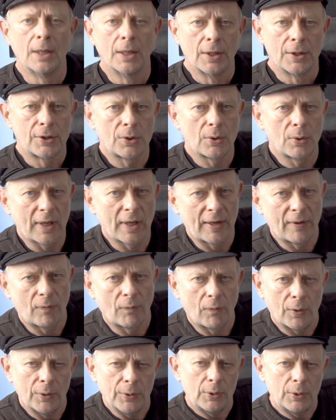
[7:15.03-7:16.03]
So I
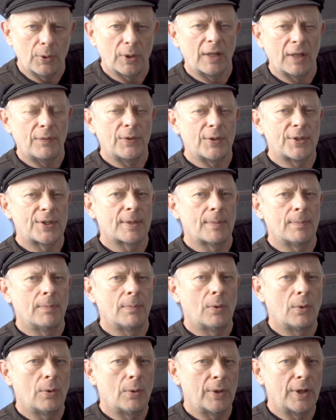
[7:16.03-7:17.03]
want to give you some
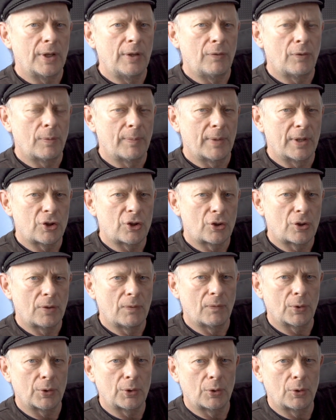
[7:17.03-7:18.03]
more
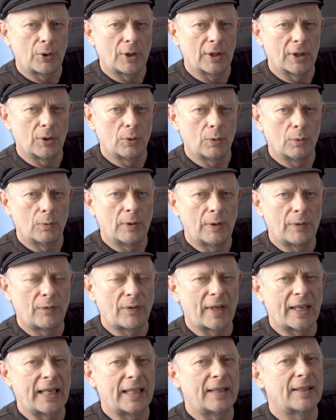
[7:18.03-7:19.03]
information what you can do
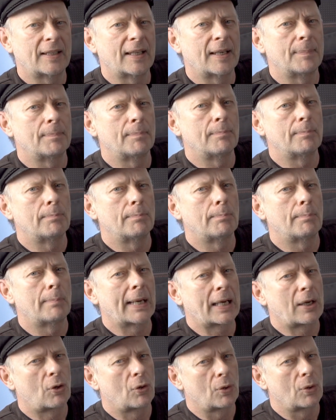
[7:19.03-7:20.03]
with ATEM
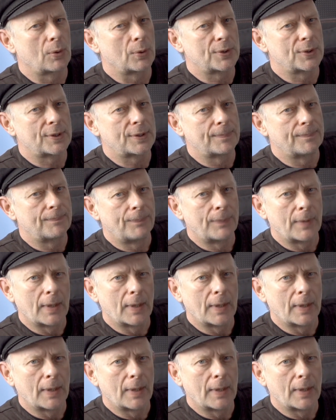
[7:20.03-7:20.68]
macros.